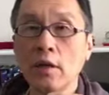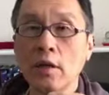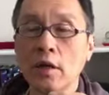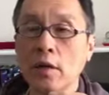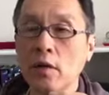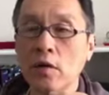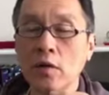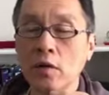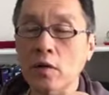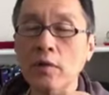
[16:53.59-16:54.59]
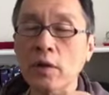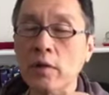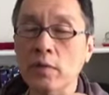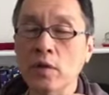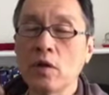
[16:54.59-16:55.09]
or
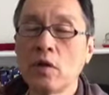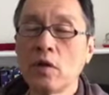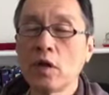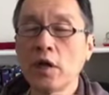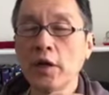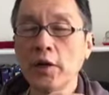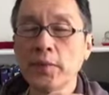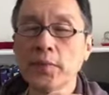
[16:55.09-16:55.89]
develop your